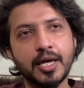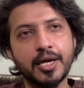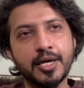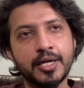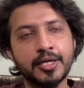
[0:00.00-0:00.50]

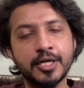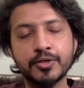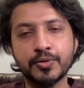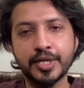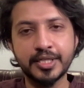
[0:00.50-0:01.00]
And in
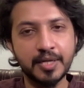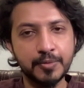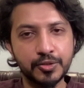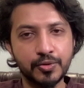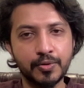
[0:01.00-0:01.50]
today's
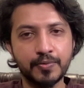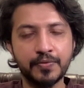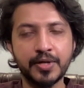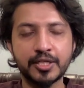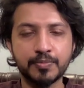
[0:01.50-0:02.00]
episode, we
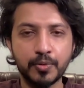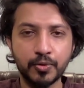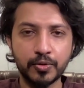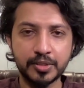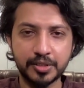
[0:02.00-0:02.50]
will
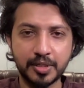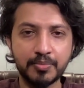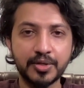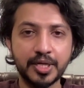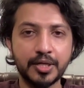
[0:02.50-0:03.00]
explore the
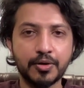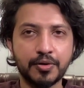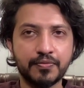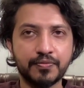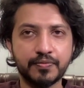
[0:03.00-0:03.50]
summary
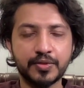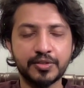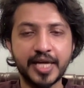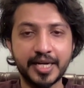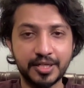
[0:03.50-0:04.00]
of
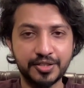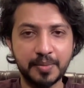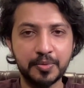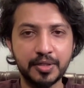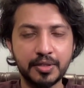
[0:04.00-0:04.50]
second
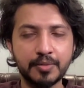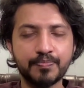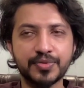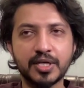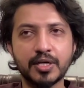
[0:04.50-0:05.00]
chapter,
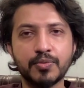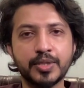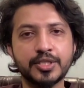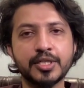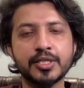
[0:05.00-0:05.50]

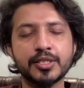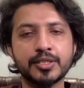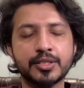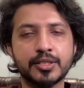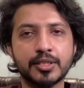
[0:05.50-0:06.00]
which
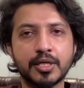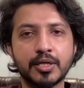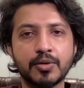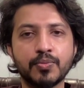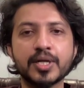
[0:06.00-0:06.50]
is
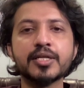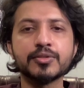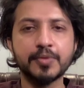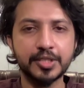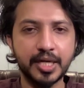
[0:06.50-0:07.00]
what
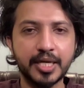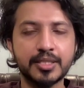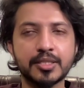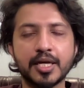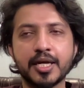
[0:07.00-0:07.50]
is
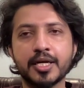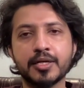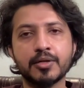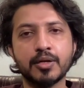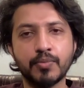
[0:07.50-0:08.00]
vigilance
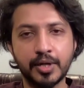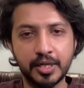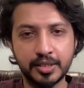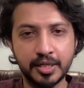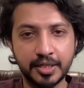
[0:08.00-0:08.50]
and what are
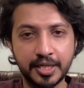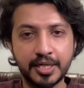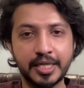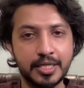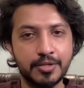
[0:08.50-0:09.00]
the
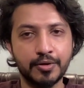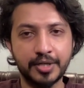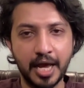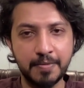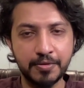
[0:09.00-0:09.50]
degrees or
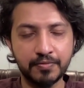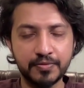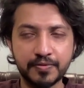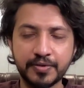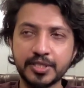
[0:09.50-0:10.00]
types of
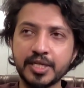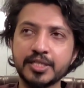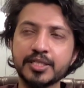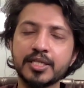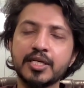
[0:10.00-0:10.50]

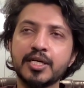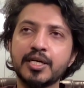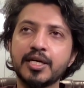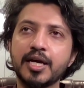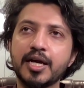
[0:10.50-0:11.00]
vigilance.
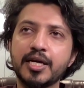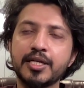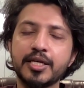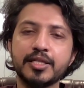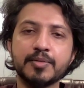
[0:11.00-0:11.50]

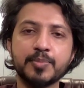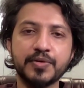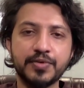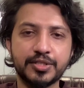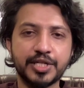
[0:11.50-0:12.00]
And in the
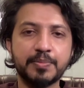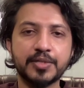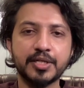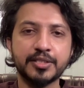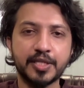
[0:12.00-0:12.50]
previous
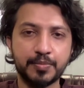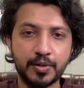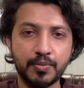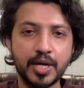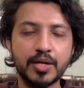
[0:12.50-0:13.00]
chapter,
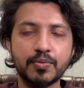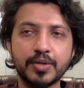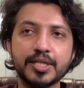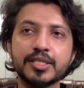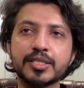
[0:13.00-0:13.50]
chapter 1,
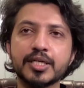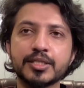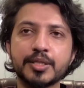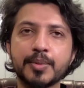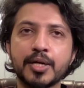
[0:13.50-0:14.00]
we
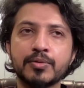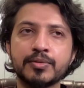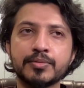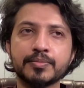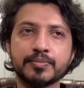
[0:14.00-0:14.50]
discussed about